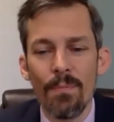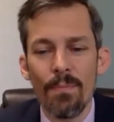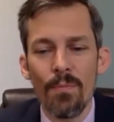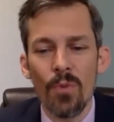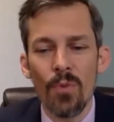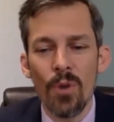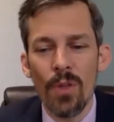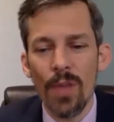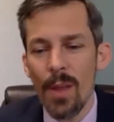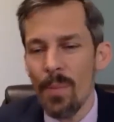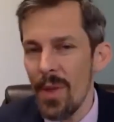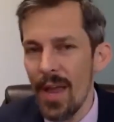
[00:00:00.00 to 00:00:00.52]

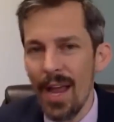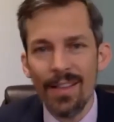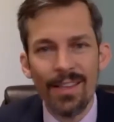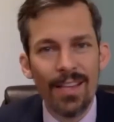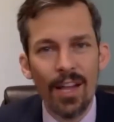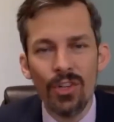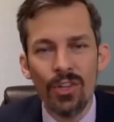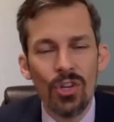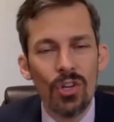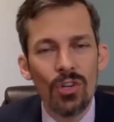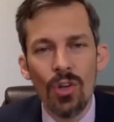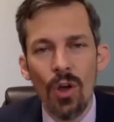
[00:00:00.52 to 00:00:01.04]
where they pay
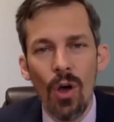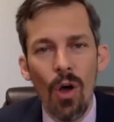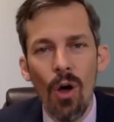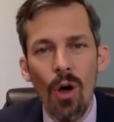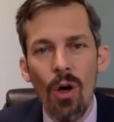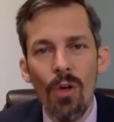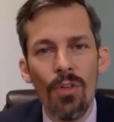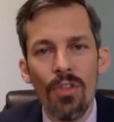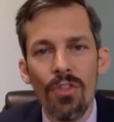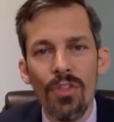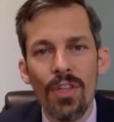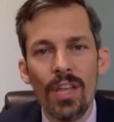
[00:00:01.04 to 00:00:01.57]
attention to
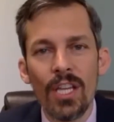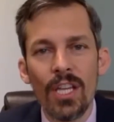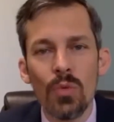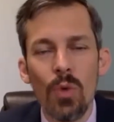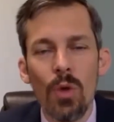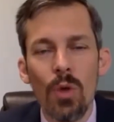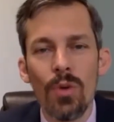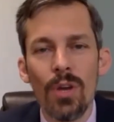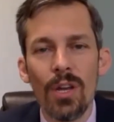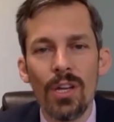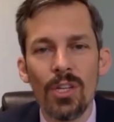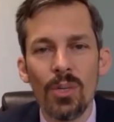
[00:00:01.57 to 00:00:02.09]
all the things we
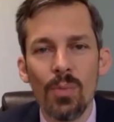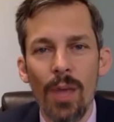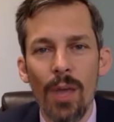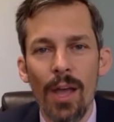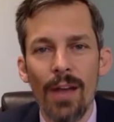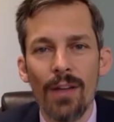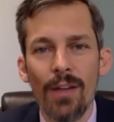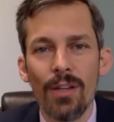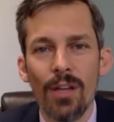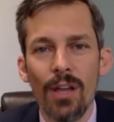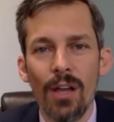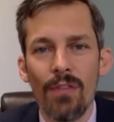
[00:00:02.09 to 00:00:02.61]
would
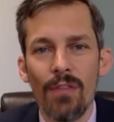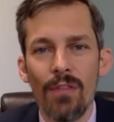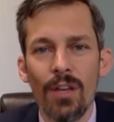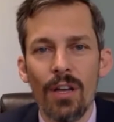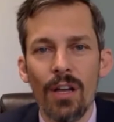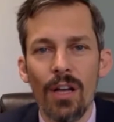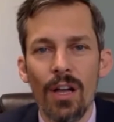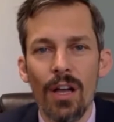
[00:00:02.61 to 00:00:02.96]
expect of a,